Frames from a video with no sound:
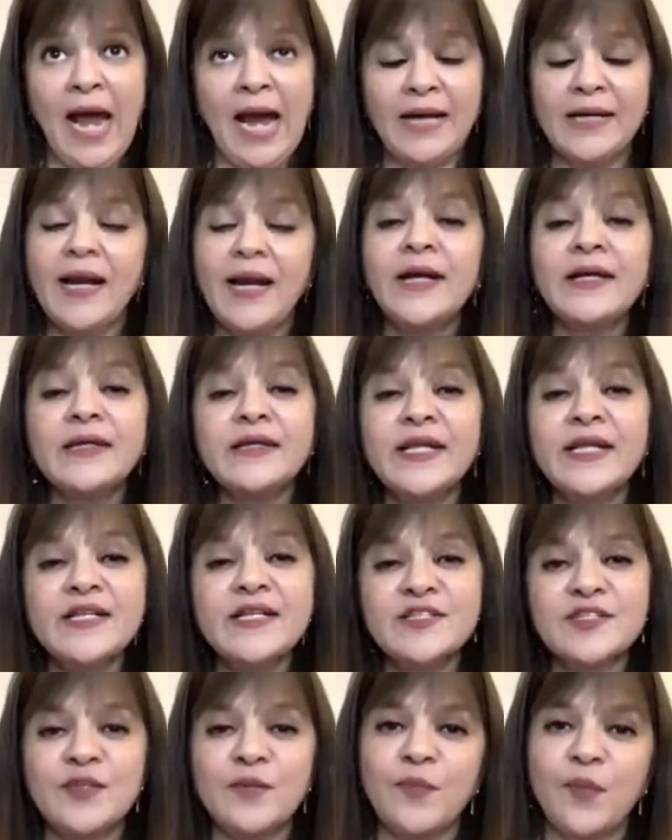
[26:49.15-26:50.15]
and I
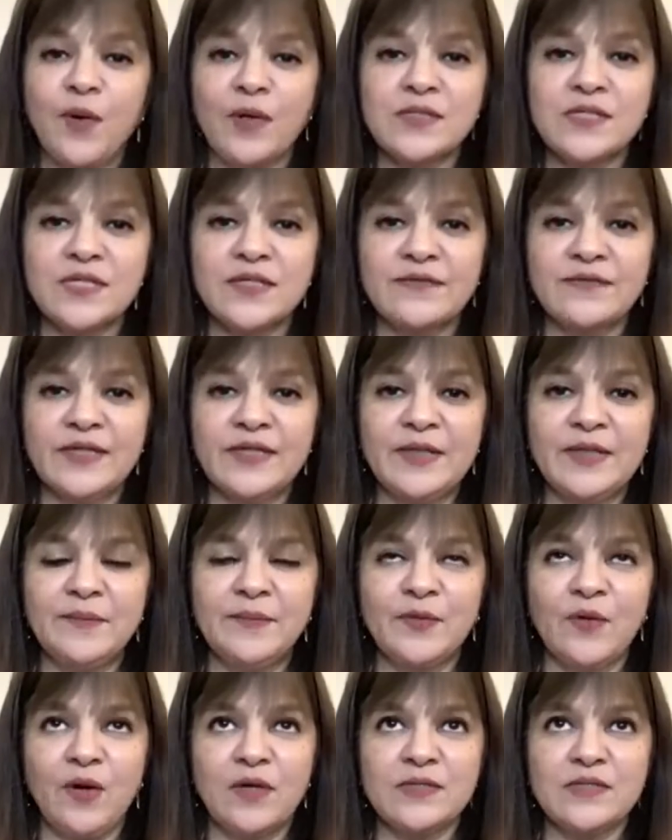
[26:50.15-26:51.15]
teach the positivity
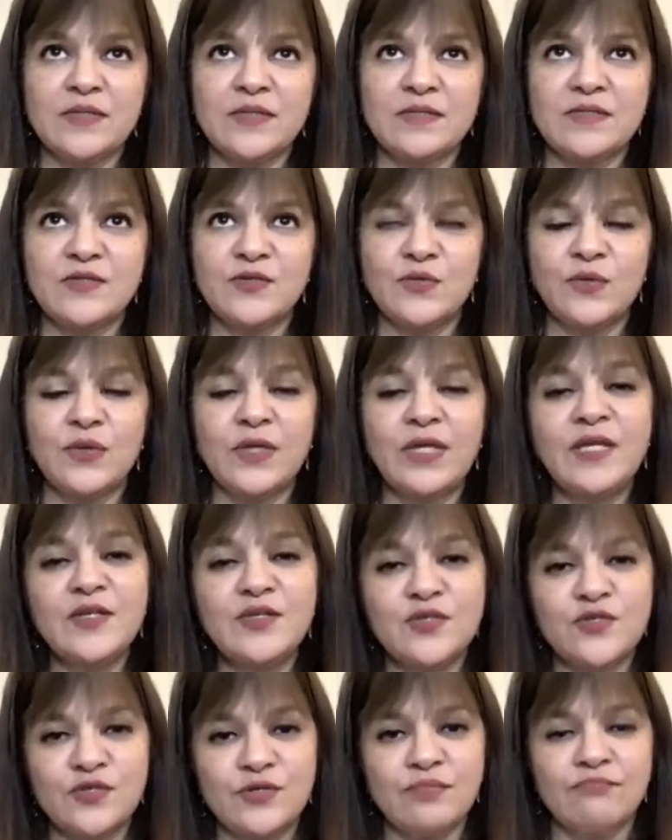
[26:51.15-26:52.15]
process to
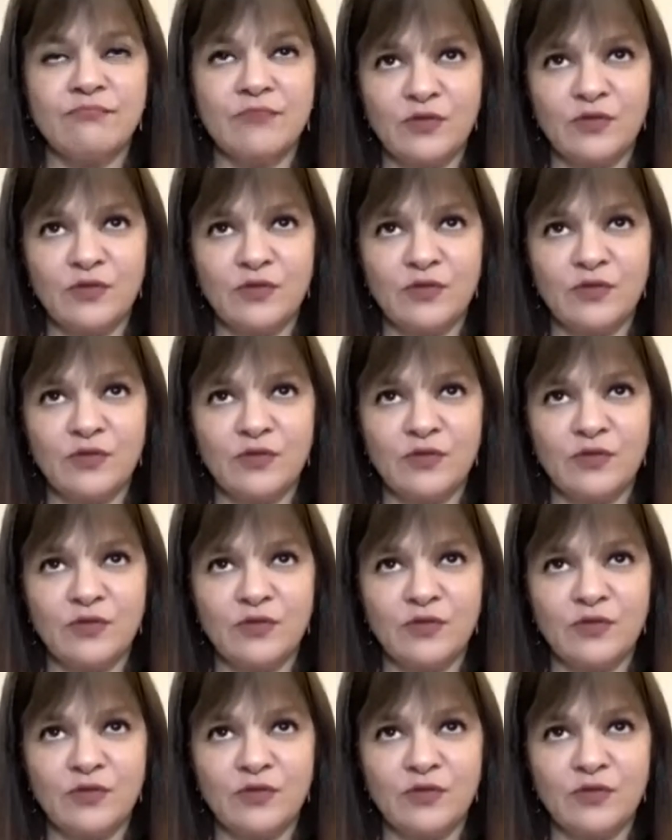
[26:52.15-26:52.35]
each